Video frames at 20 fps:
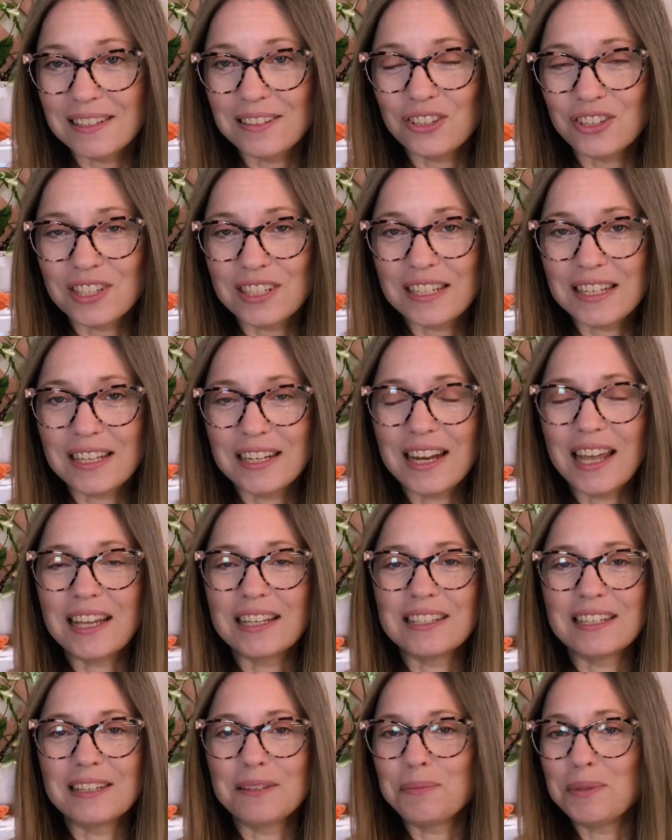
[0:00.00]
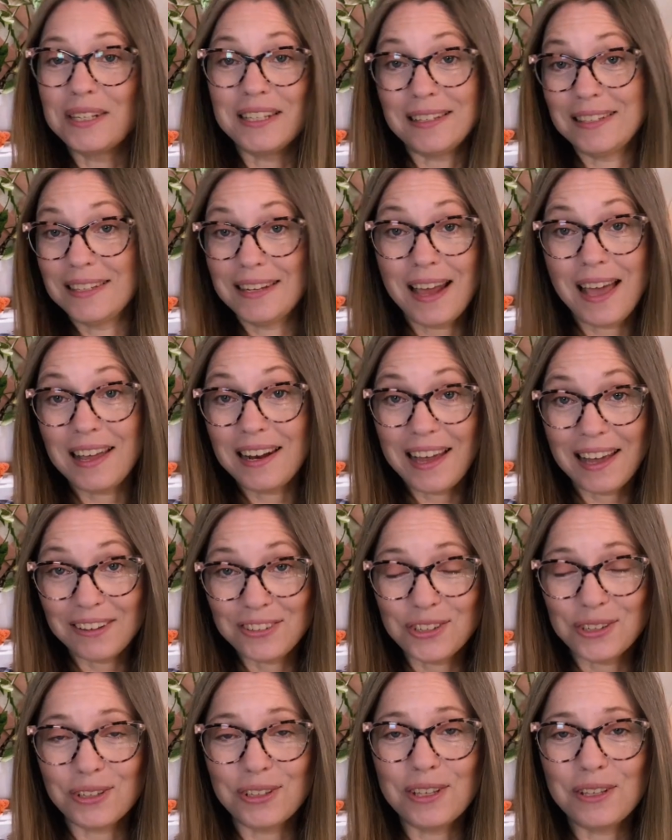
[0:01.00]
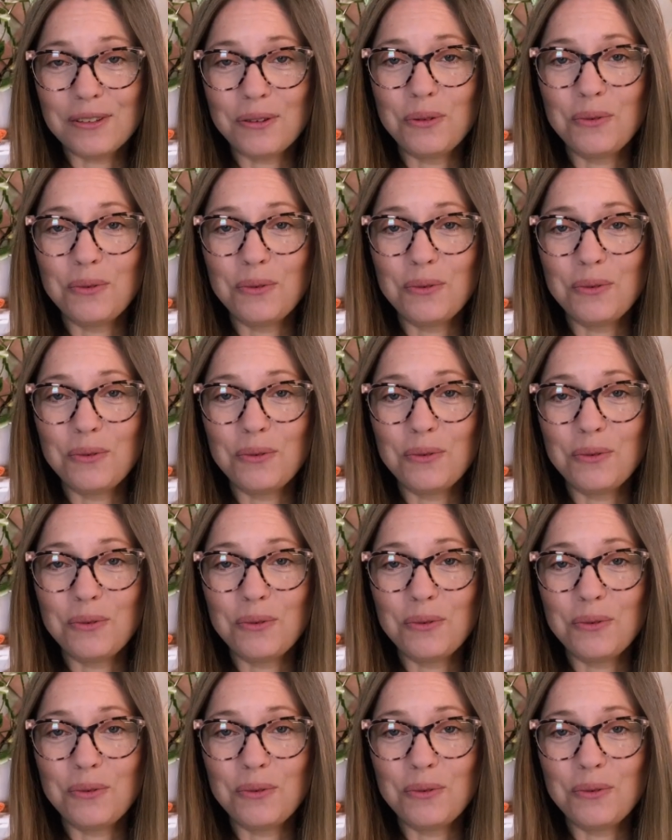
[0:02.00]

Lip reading: It's just connected, but it's not actually.